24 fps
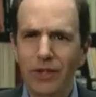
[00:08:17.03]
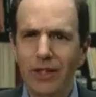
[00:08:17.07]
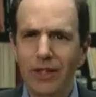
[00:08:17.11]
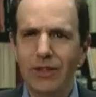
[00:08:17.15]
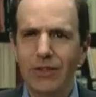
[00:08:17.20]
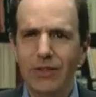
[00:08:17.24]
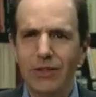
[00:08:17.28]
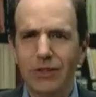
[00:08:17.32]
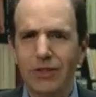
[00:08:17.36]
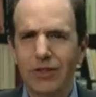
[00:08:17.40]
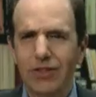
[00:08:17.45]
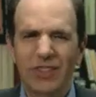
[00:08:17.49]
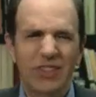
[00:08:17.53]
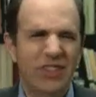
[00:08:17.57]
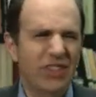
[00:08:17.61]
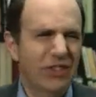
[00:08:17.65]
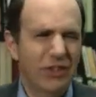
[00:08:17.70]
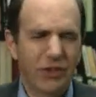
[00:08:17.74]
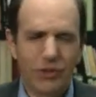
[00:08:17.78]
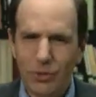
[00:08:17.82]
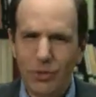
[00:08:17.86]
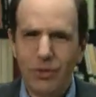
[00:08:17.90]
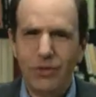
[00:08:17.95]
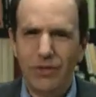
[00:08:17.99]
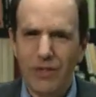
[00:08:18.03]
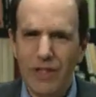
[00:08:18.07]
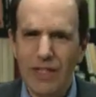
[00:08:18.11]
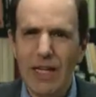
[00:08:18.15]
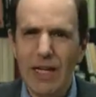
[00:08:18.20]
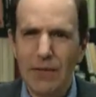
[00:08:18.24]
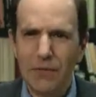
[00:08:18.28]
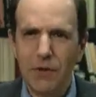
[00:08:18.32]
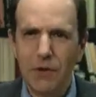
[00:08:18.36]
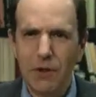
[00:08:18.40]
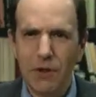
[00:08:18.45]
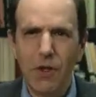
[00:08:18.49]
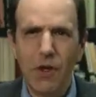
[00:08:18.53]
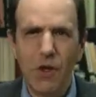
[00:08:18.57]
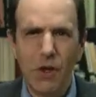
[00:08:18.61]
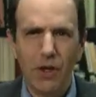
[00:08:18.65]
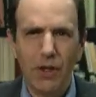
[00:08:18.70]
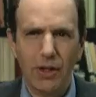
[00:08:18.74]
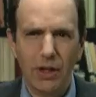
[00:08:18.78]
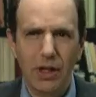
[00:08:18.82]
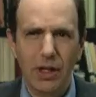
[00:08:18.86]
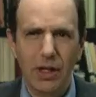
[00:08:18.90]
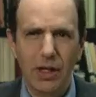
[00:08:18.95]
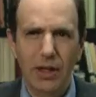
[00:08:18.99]
things just sort of never
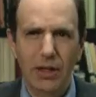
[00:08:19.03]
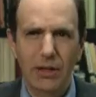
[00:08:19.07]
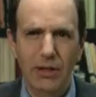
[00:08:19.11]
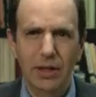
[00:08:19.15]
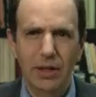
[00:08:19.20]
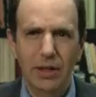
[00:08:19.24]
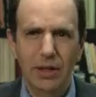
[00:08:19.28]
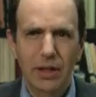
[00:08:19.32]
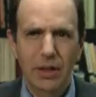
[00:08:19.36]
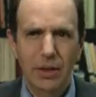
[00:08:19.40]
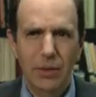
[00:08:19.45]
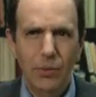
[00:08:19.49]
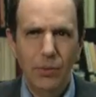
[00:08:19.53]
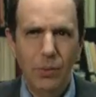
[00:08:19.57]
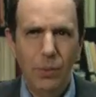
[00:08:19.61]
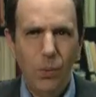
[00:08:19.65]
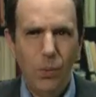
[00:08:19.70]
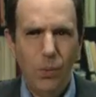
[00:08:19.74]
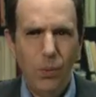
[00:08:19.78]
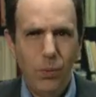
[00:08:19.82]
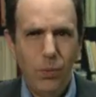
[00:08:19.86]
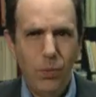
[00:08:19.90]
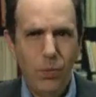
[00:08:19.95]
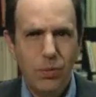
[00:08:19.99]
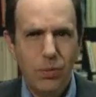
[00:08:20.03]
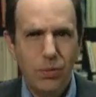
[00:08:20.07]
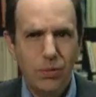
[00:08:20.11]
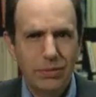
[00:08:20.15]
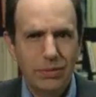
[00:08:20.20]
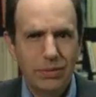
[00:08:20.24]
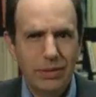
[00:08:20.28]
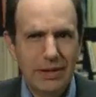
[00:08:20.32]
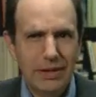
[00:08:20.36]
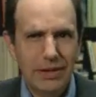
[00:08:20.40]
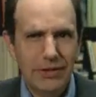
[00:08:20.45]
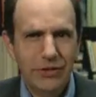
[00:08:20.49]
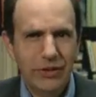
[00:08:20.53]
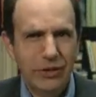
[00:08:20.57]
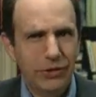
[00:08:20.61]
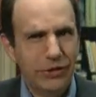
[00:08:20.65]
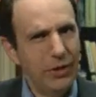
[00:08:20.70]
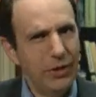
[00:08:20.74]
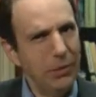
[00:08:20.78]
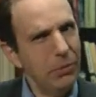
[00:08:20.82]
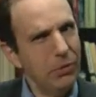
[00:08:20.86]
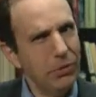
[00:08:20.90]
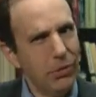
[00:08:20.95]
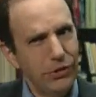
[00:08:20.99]
caught on. Is there
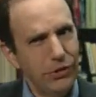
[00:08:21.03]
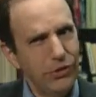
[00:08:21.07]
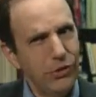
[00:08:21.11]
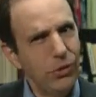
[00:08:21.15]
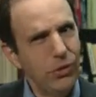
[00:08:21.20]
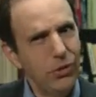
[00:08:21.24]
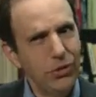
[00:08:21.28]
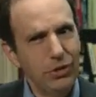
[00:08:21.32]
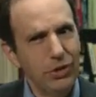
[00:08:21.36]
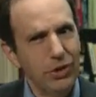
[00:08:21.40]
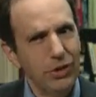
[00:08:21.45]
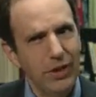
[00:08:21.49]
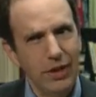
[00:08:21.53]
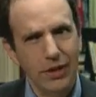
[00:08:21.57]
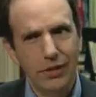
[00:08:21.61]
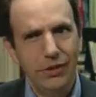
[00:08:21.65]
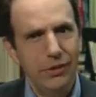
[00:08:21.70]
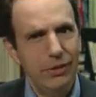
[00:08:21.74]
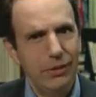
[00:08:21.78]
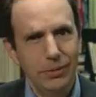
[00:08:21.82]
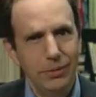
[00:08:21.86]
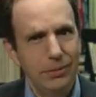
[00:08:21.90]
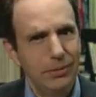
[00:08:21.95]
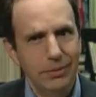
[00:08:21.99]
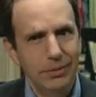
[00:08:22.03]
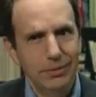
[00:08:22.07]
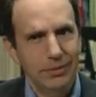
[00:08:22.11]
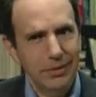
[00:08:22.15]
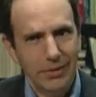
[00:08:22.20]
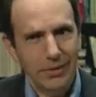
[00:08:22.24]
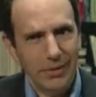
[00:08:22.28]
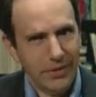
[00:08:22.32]
some threshold that you